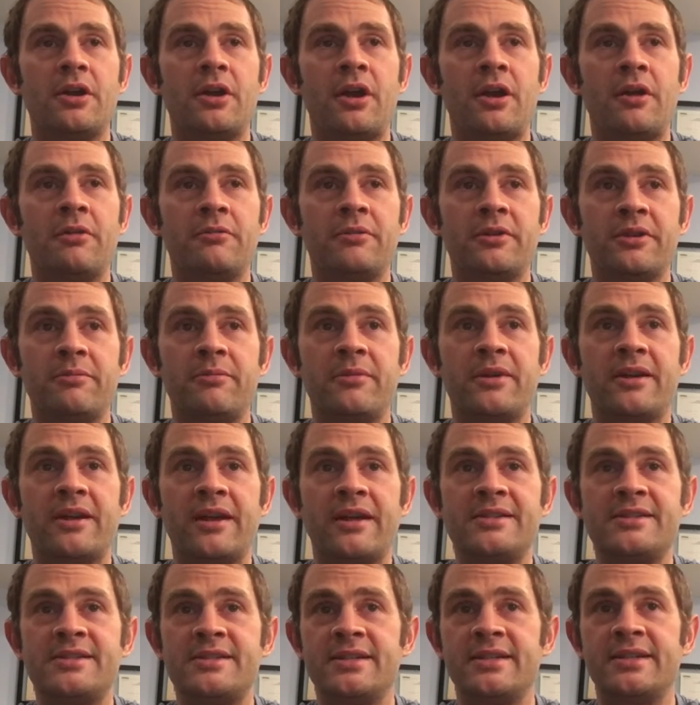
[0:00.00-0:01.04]
rhythmic
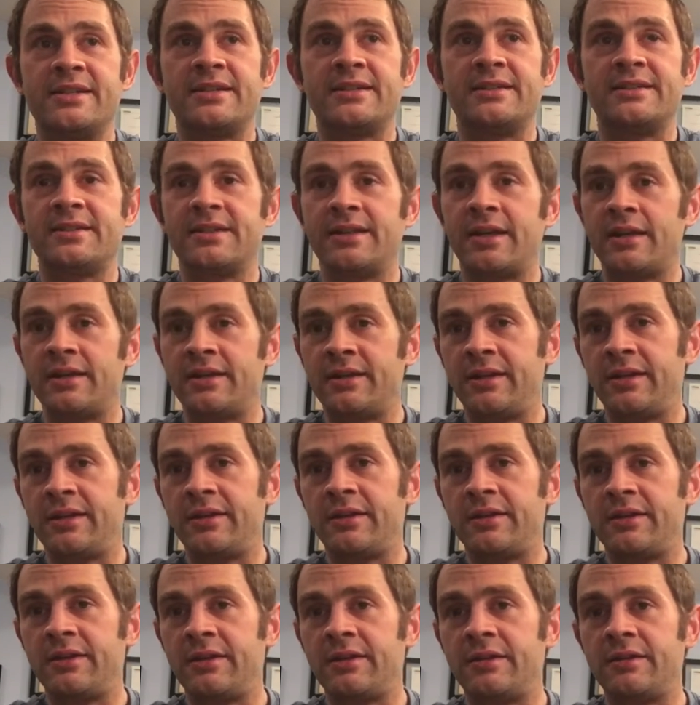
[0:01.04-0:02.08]
idea
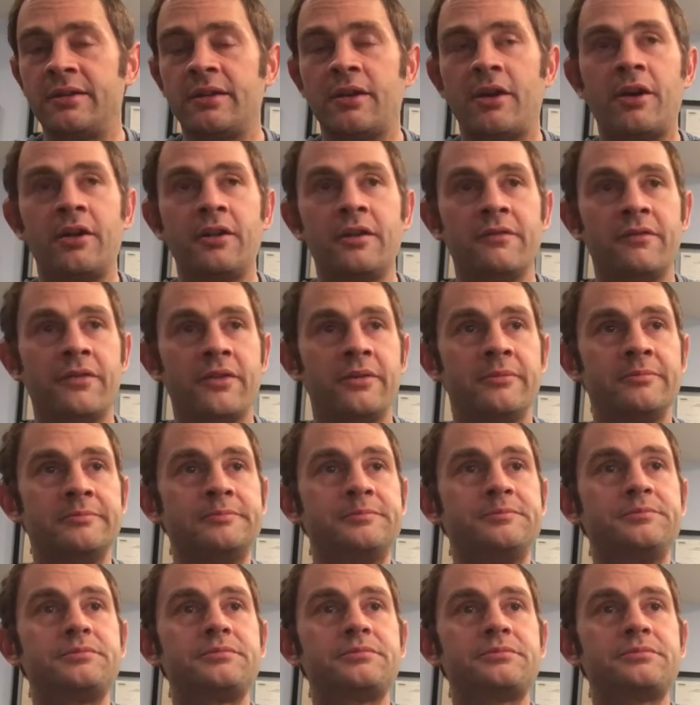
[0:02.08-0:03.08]
in all of them.